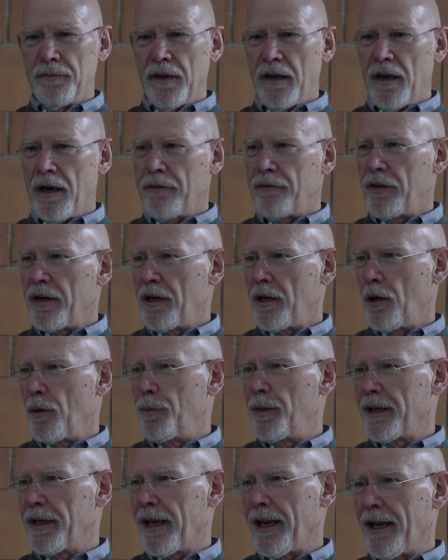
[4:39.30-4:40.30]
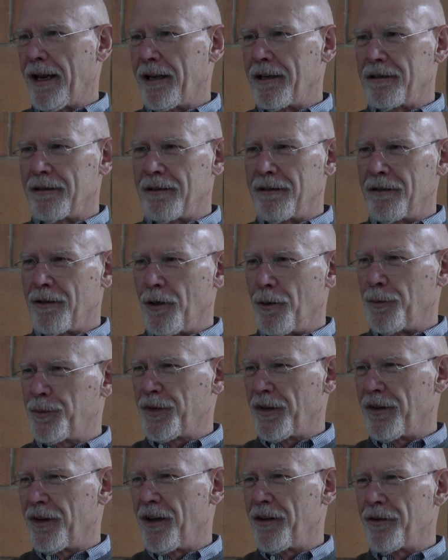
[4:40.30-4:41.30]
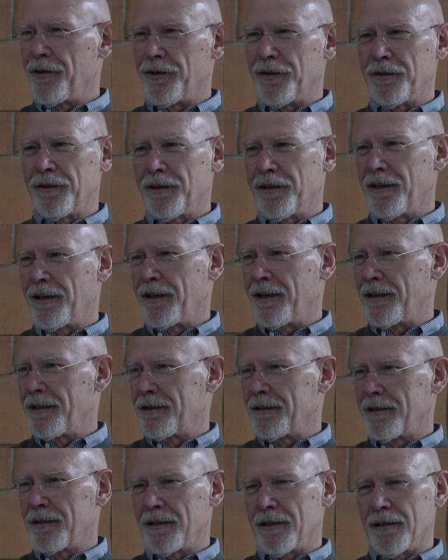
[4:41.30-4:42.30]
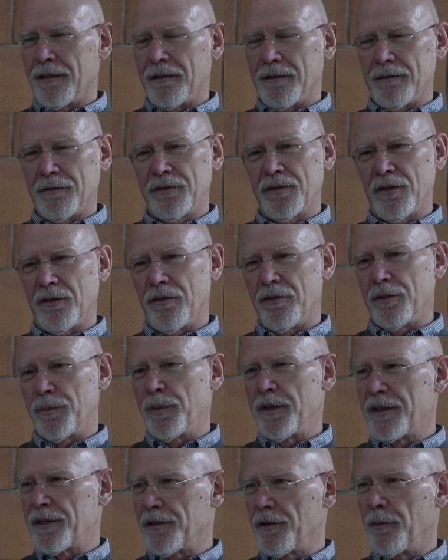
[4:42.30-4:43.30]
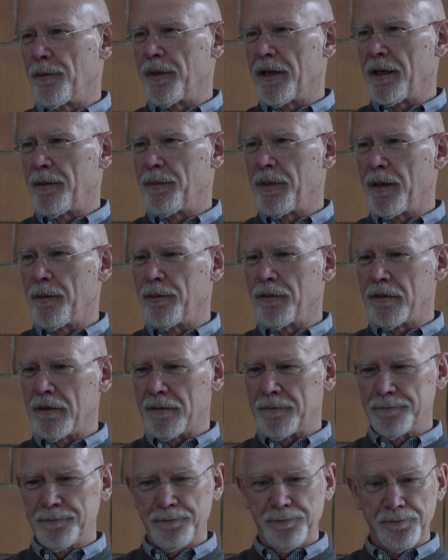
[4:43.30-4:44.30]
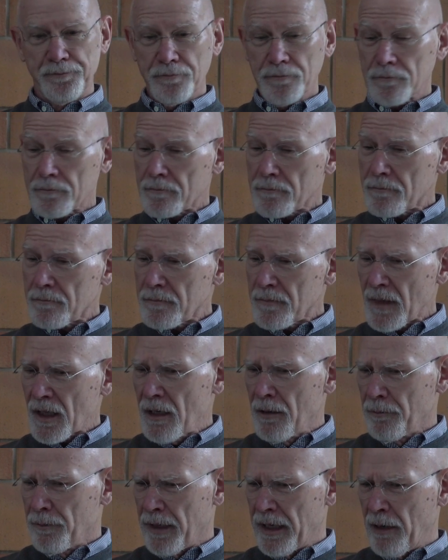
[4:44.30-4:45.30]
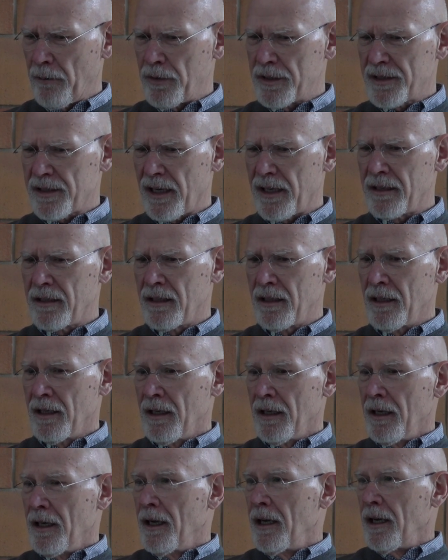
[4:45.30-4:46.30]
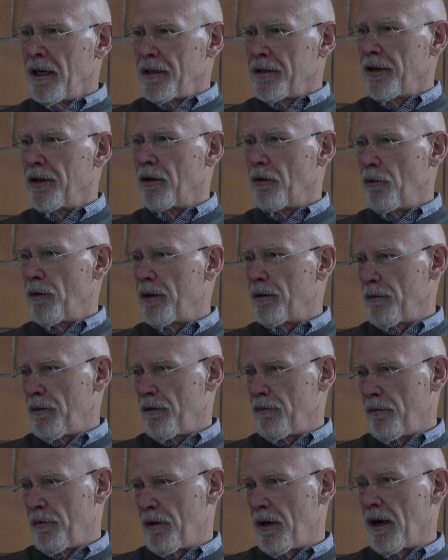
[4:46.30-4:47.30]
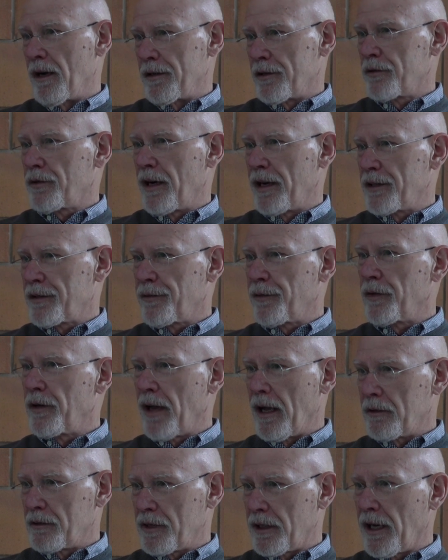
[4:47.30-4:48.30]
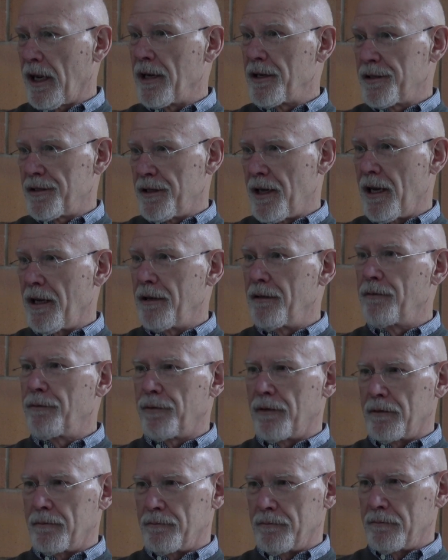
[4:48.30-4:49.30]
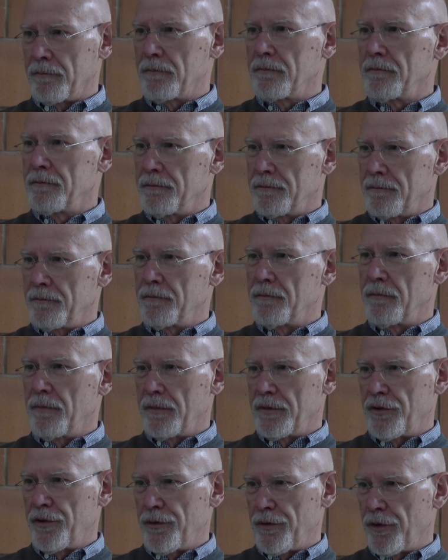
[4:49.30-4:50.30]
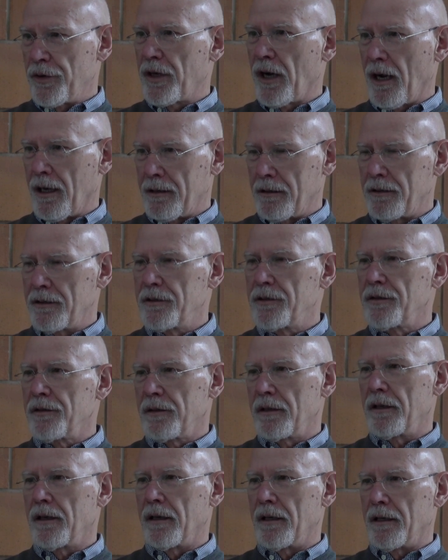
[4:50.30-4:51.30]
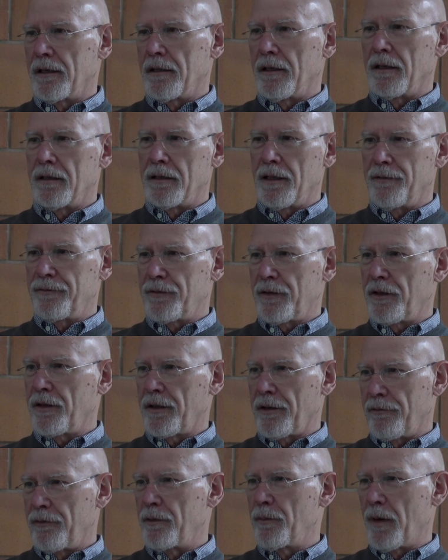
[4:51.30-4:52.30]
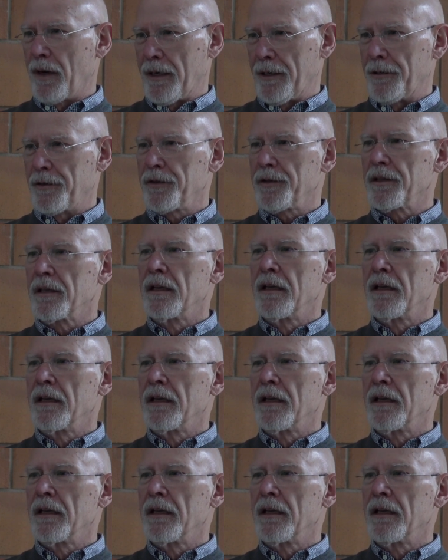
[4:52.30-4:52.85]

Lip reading: every helping hand helps another. And so there's been so many people. But I would say, I transferred out to K-State from junior college and left Kivett & Myers.